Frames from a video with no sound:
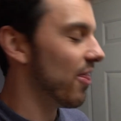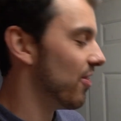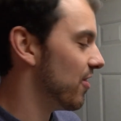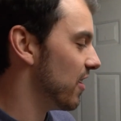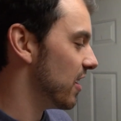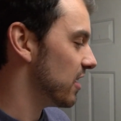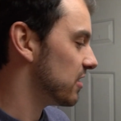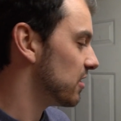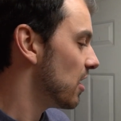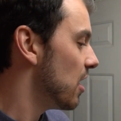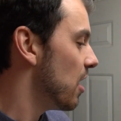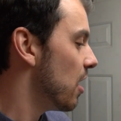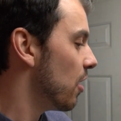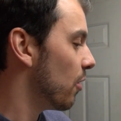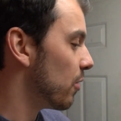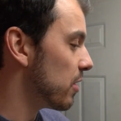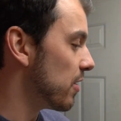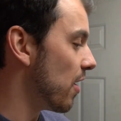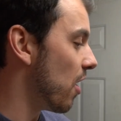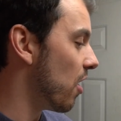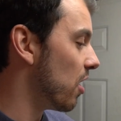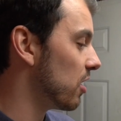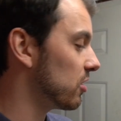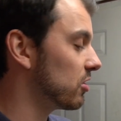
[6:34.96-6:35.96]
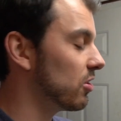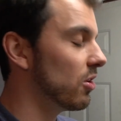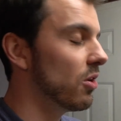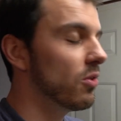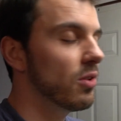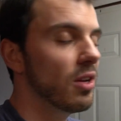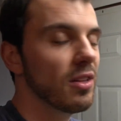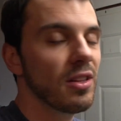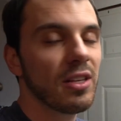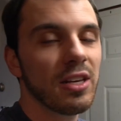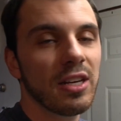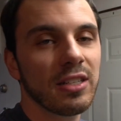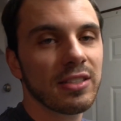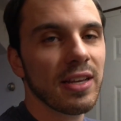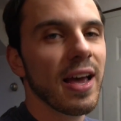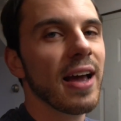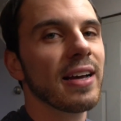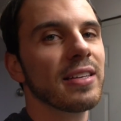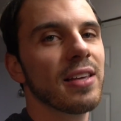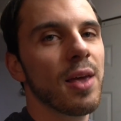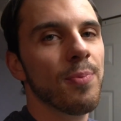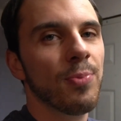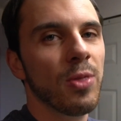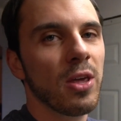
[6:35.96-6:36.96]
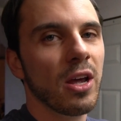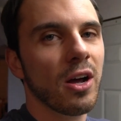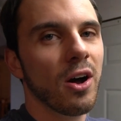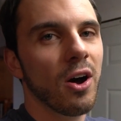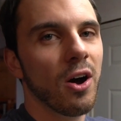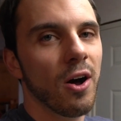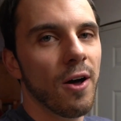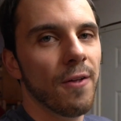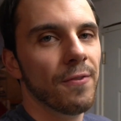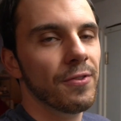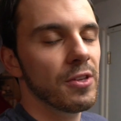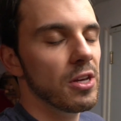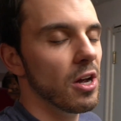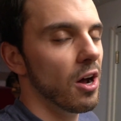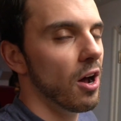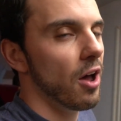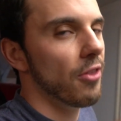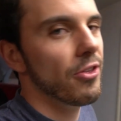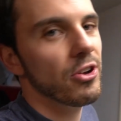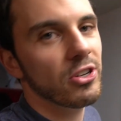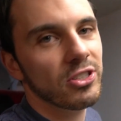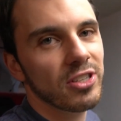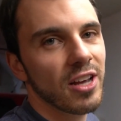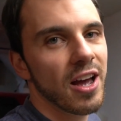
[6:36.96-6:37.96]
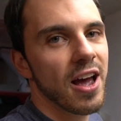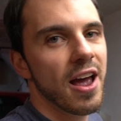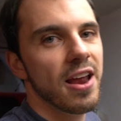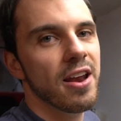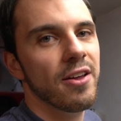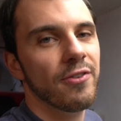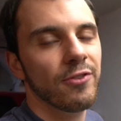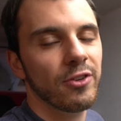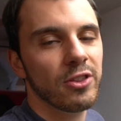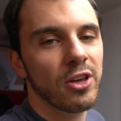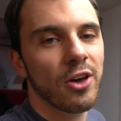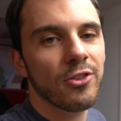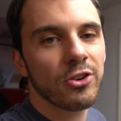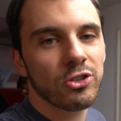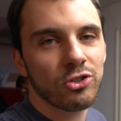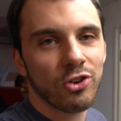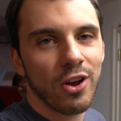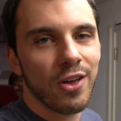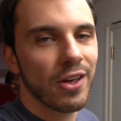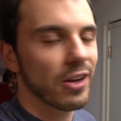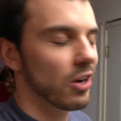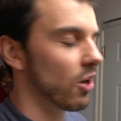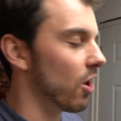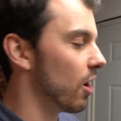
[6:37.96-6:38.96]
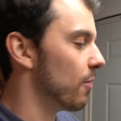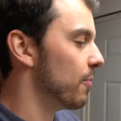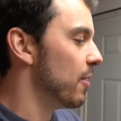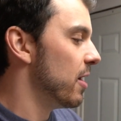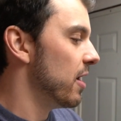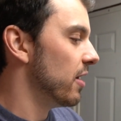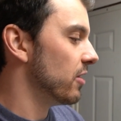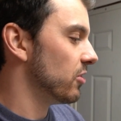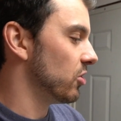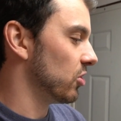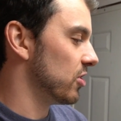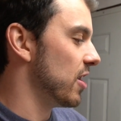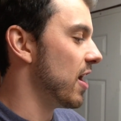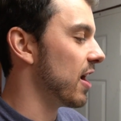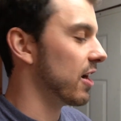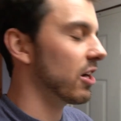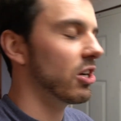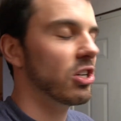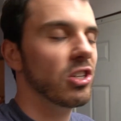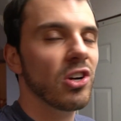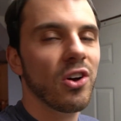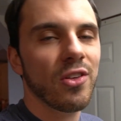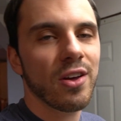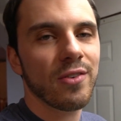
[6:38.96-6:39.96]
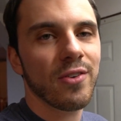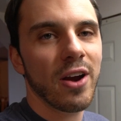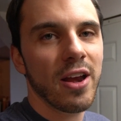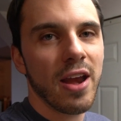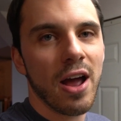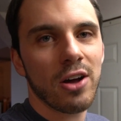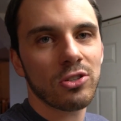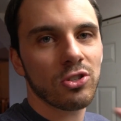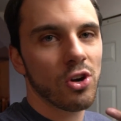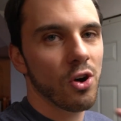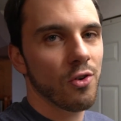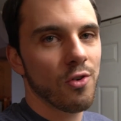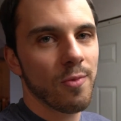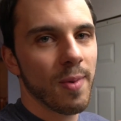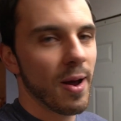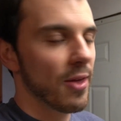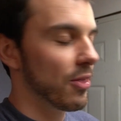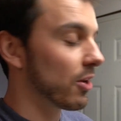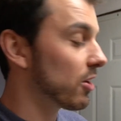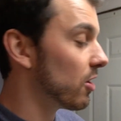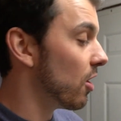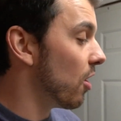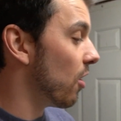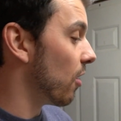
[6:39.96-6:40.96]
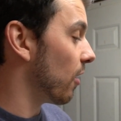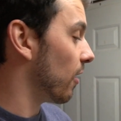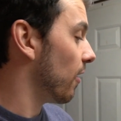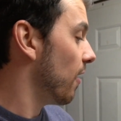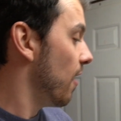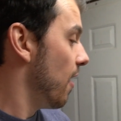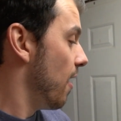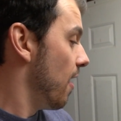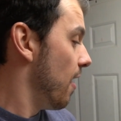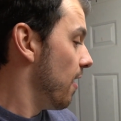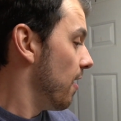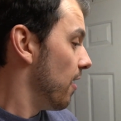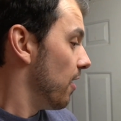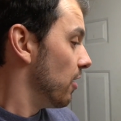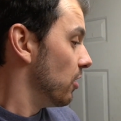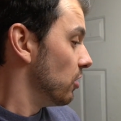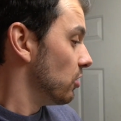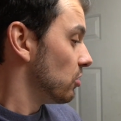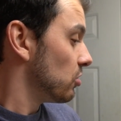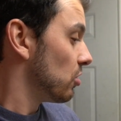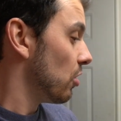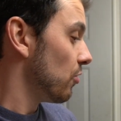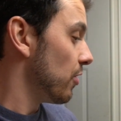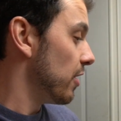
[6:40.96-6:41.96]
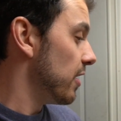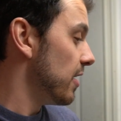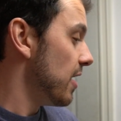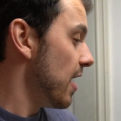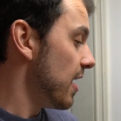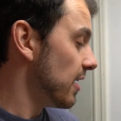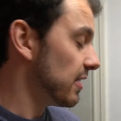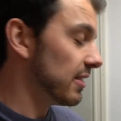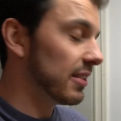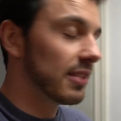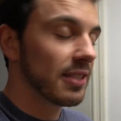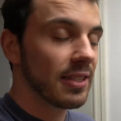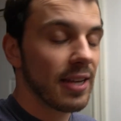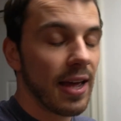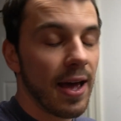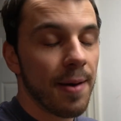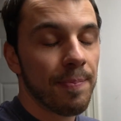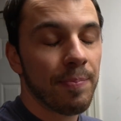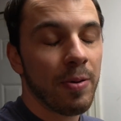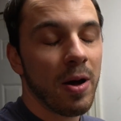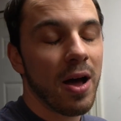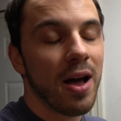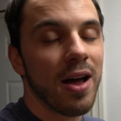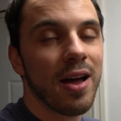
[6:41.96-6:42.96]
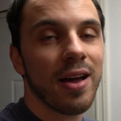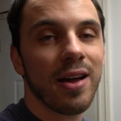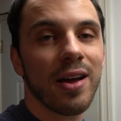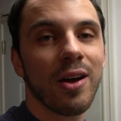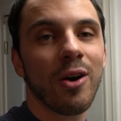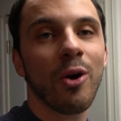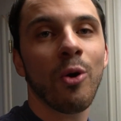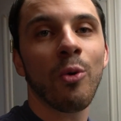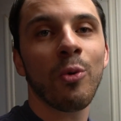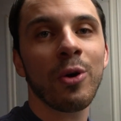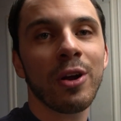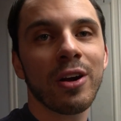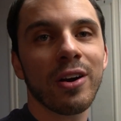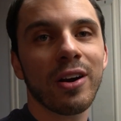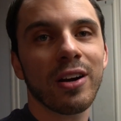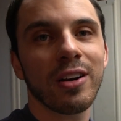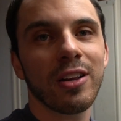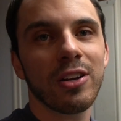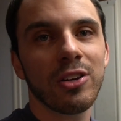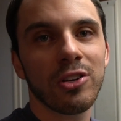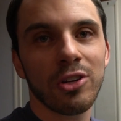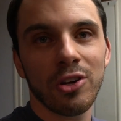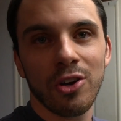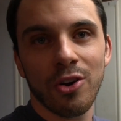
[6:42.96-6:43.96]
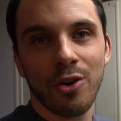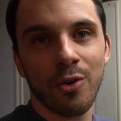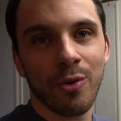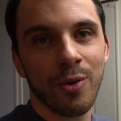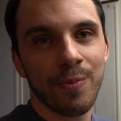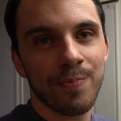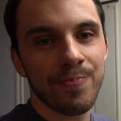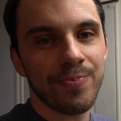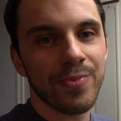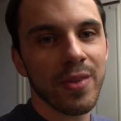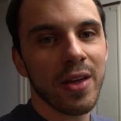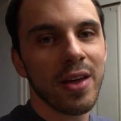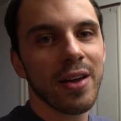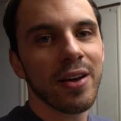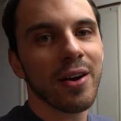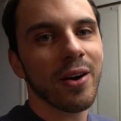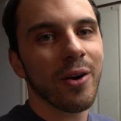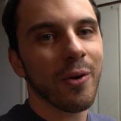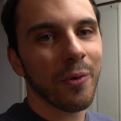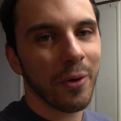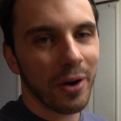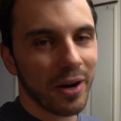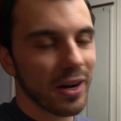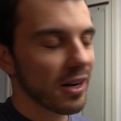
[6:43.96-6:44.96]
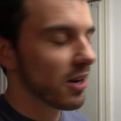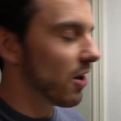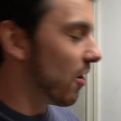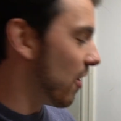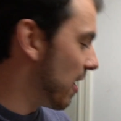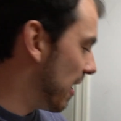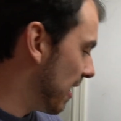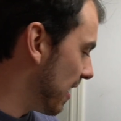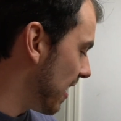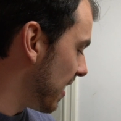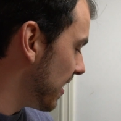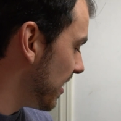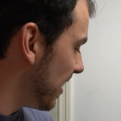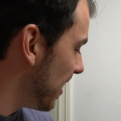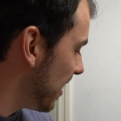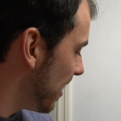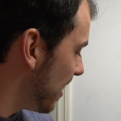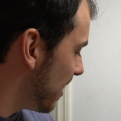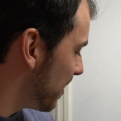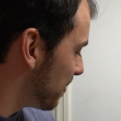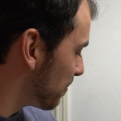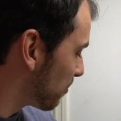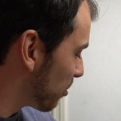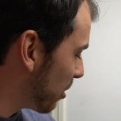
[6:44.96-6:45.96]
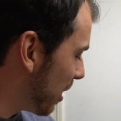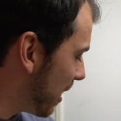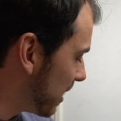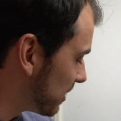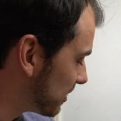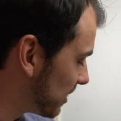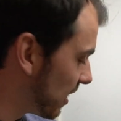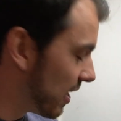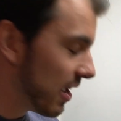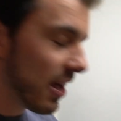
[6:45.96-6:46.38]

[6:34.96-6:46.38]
this. We also did the exact same thing on the other side for the other trailing arm. Just not going to show that right now. It's over by the car. So the next step we are going to do, we're going to go ahead, press